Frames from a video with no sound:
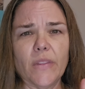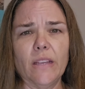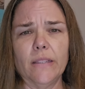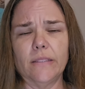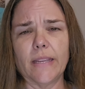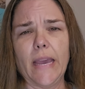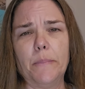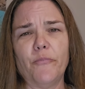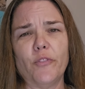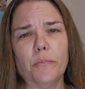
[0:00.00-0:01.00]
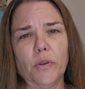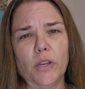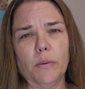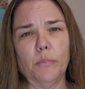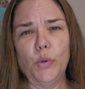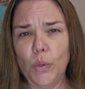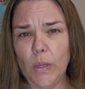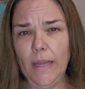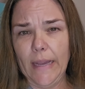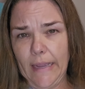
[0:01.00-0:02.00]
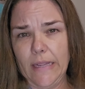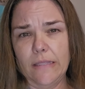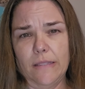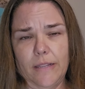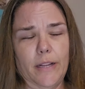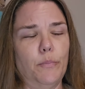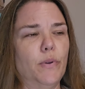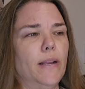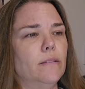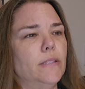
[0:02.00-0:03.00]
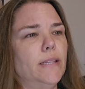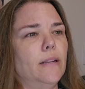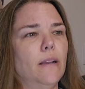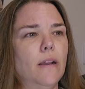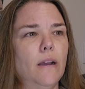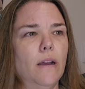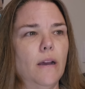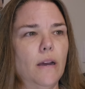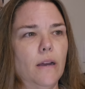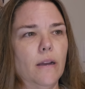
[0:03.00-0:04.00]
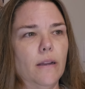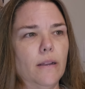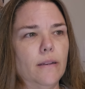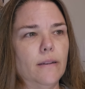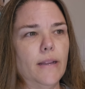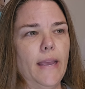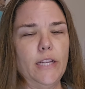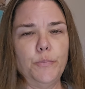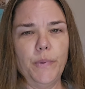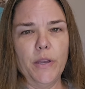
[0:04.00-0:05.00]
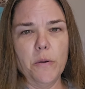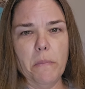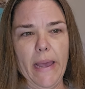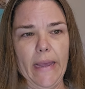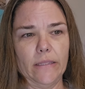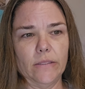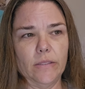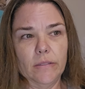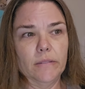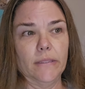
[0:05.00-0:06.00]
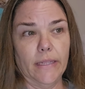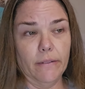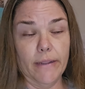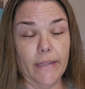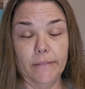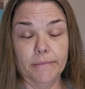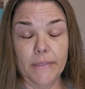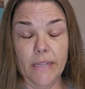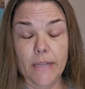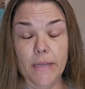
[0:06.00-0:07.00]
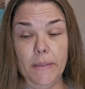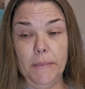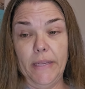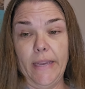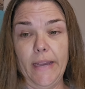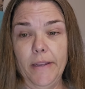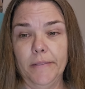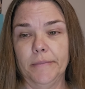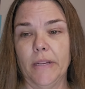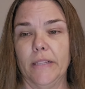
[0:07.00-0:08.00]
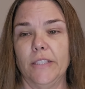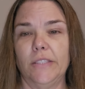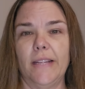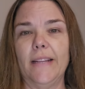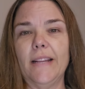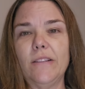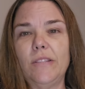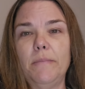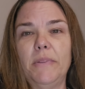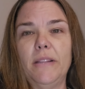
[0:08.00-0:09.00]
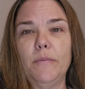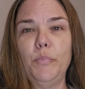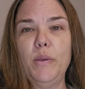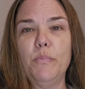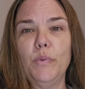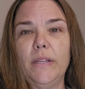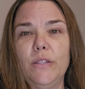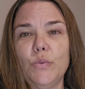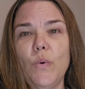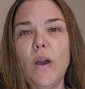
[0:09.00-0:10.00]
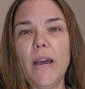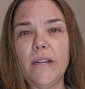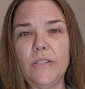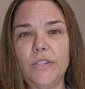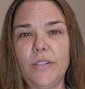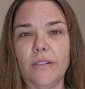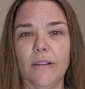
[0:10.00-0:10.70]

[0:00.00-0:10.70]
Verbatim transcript: Escape from Kabul, I guess is how you pronounce it, on H B O Max. Anyway, but yeah, I just think that's something that people need to watch.